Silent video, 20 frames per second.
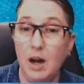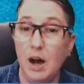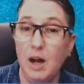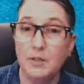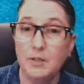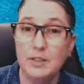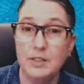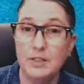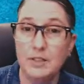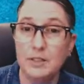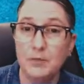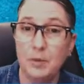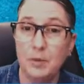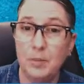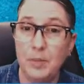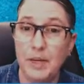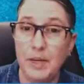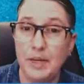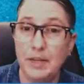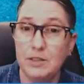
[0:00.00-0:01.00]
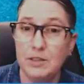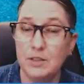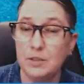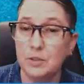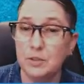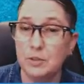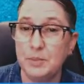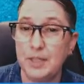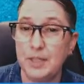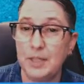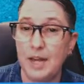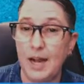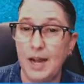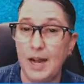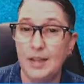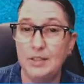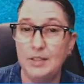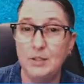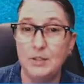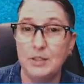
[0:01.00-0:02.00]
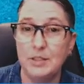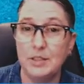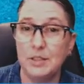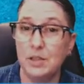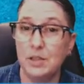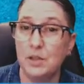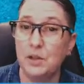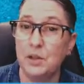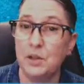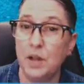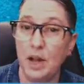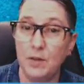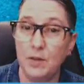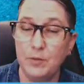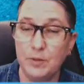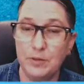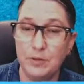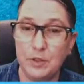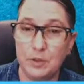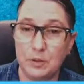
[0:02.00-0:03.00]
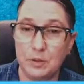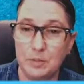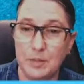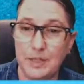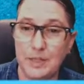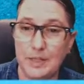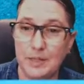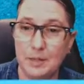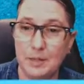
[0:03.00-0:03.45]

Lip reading: Obviously for media, social media, I use it a lot for social media,